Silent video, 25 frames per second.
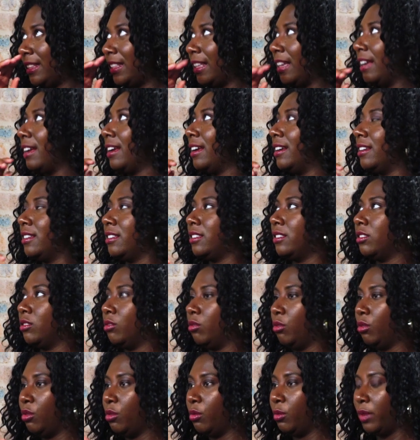that has
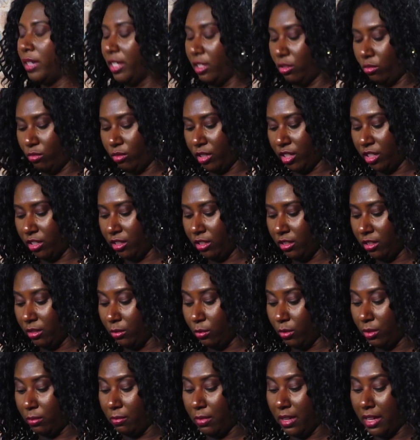always registered
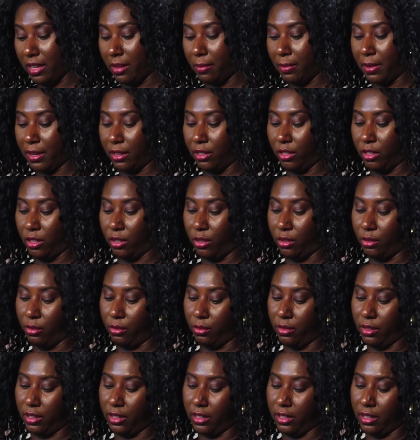with me about you,
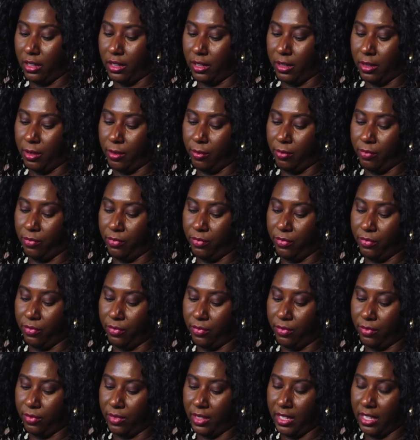
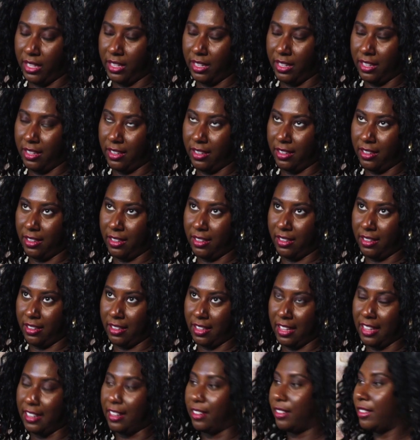
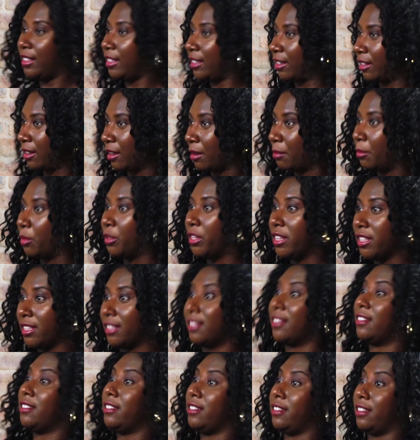and I think I'm
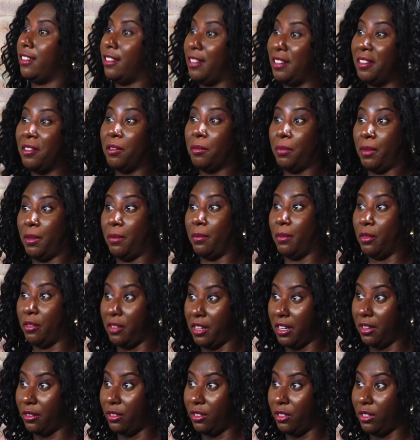understanding it a little bit more
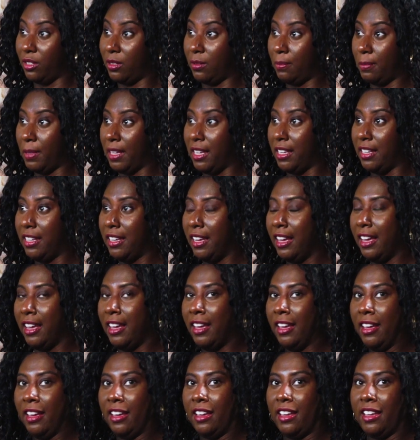now as you speak,
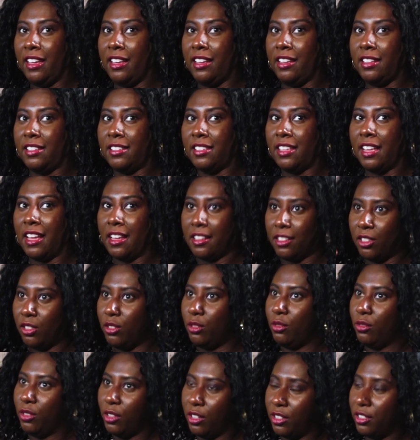is as
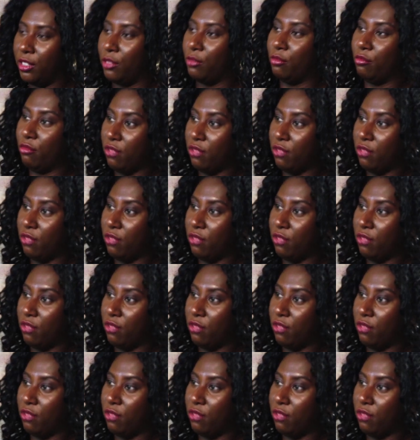you've kind of